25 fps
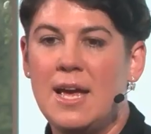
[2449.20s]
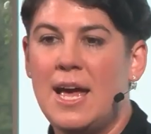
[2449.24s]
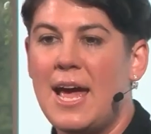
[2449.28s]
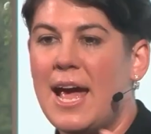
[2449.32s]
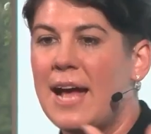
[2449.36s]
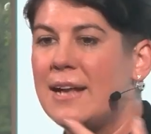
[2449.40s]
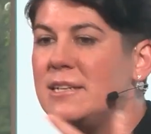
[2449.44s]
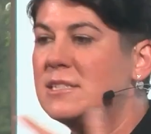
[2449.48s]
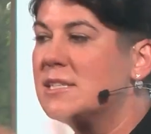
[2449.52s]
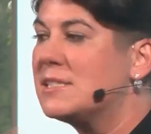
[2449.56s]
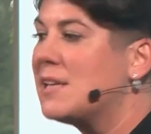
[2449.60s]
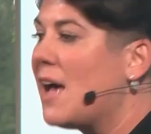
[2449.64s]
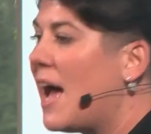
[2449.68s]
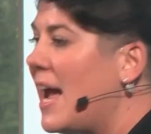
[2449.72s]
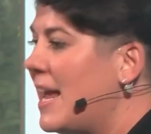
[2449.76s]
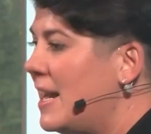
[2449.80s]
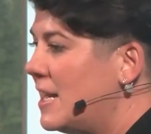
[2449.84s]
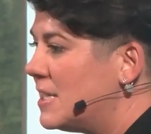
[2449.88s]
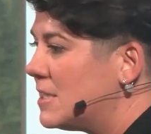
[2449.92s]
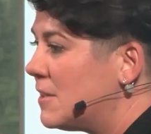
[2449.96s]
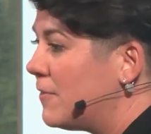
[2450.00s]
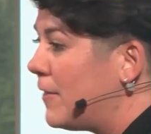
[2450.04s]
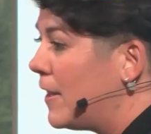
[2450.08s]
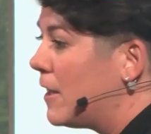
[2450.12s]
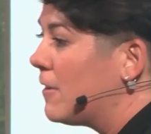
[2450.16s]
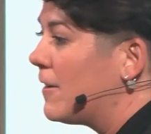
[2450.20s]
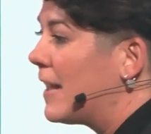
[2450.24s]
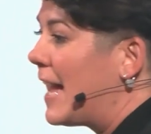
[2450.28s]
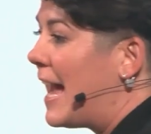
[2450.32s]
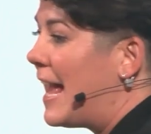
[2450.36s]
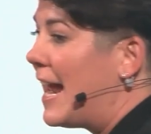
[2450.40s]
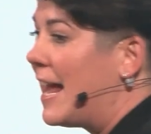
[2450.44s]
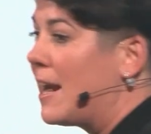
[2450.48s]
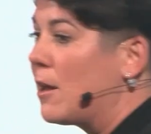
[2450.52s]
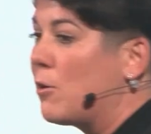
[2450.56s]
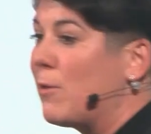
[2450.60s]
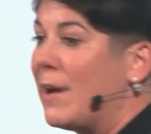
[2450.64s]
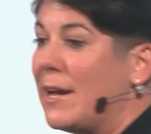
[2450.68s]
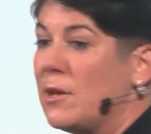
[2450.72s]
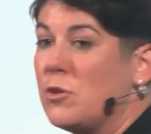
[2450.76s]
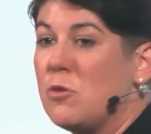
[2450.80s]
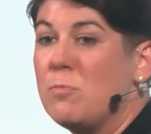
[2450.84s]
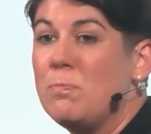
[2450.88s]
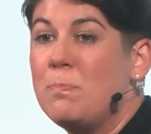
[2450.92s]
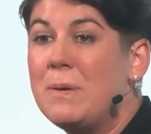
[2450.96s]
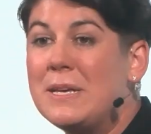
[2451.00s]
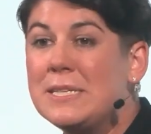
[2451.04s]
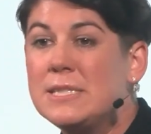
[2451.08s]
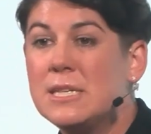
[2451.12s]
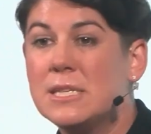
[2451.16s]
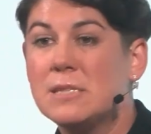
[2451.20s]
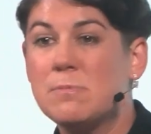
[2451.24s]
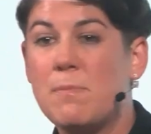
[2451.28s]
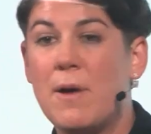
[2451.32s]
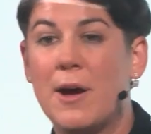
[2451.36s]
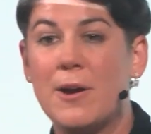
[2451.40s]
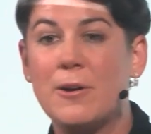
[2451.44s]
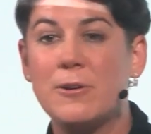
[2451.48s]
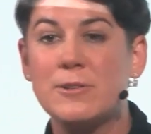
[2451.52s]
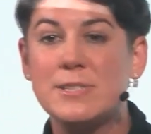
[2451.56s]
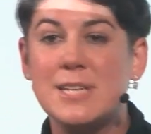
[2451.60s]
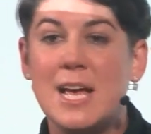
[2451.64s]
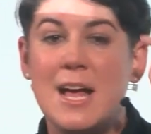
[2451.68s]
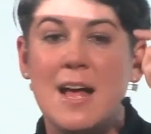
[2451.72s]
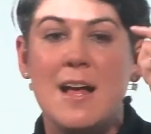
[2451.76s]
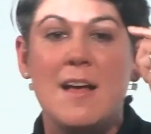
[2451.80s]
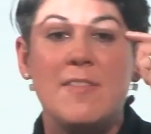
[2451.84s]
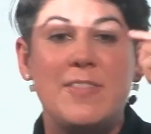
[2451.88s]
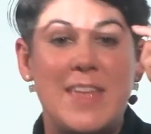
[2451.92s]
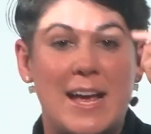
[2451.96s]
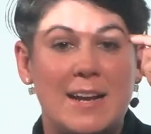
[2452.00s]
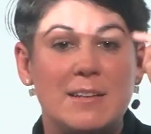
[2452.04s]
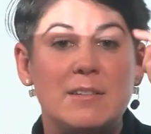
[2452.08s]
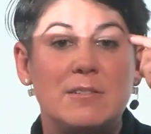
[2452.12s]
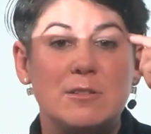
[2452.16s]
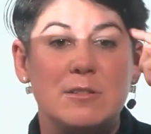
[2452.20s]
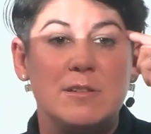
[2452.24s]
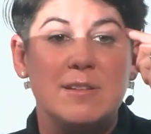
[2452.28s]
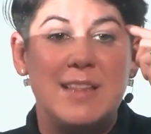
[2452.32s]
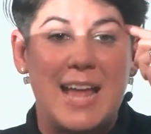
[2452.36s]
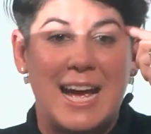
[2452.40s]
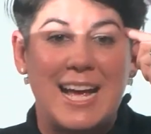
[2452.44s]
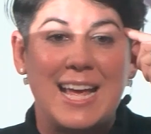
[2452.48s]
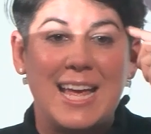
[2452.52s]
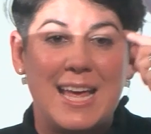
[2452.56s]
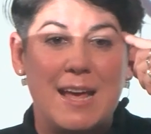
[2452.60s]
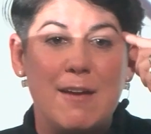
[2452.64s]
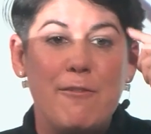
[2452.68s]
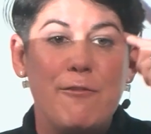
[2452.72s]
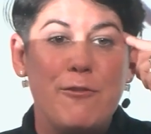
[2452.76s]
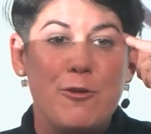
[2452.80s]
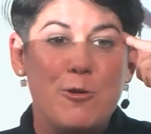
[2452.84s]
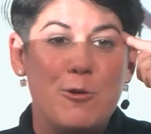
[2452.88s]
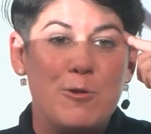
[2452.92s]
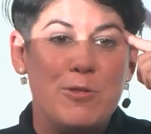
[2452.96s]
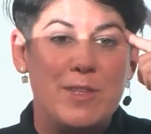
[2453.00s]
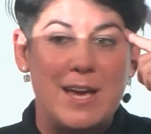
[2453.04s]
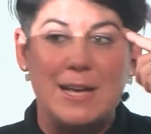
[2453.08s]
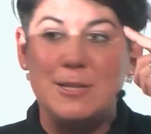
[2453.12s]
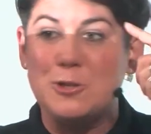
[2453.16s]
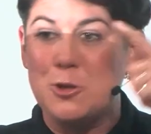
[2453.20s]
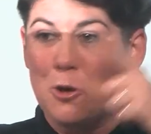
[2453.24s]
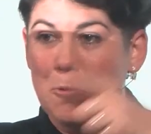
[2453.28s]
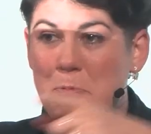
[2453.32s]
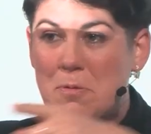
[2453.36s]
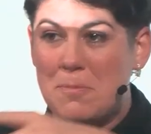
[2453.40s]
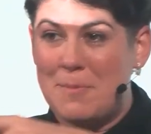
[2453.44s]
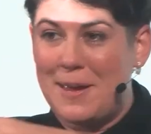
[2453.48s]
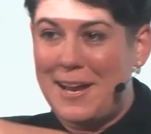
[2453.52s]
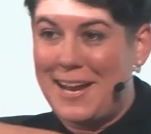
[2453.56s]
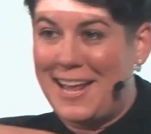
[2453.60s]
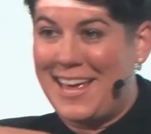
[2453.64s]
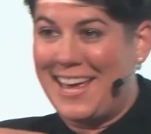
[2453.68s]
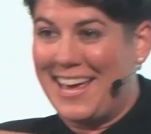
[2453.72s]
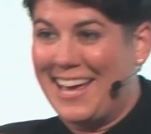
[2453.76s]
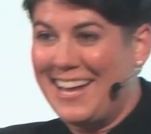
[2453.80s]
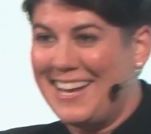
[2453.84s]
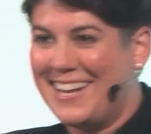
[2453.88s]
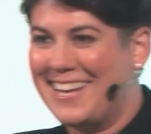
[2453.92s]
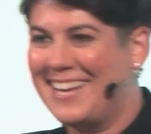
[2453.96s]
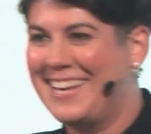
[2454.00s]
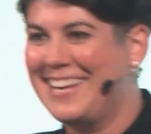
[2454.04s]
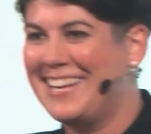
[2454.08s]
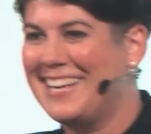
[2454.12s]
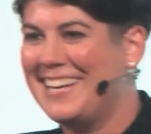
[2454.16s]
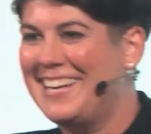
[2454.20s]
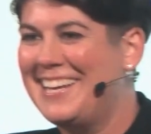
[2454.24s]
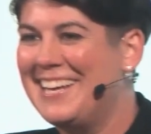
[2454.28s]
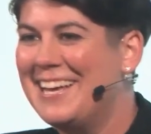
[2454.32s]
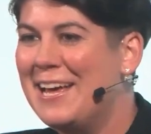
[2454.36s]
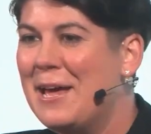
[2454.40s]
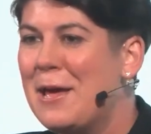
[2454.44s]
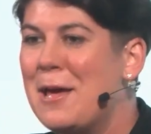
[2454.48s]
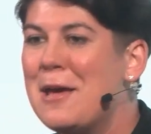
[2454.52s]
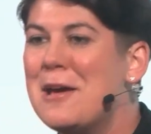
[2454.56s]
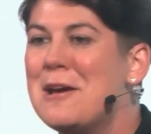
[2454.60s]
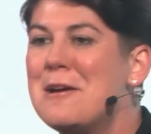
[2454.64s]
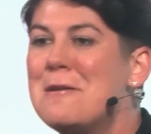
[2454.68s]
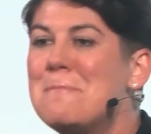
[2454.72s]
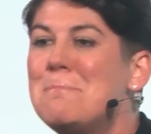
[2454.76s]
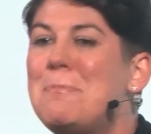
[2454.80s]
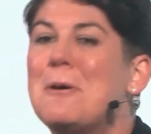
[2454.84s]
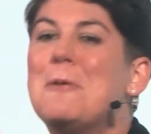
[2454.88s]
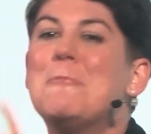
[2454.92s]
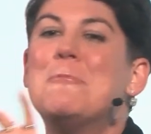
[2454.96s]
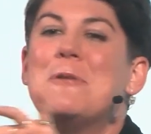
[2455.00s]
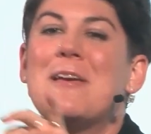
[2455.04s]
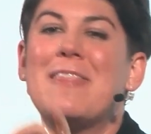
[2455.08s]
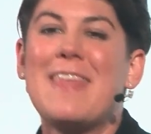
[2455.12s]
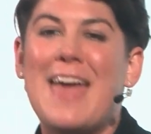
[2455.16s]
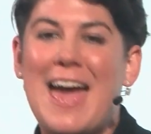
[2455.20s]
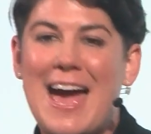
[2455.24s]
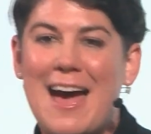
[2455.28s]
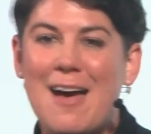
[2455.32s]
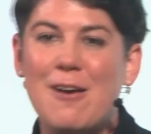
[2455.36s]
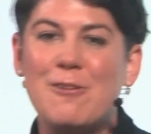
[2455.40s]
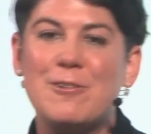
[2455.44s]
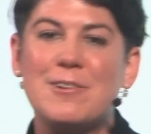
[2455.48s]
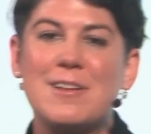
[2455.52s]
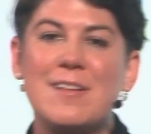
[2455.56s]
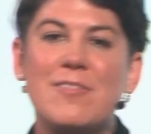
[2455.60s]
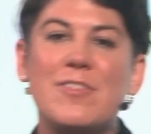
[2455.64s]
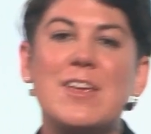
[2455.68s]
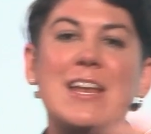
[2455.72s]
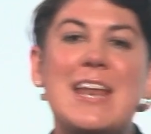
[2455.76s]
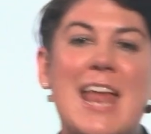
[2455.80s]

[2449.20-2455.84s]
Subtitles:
and designers figuring out how to create new business models that give you that dopamine hit, but without the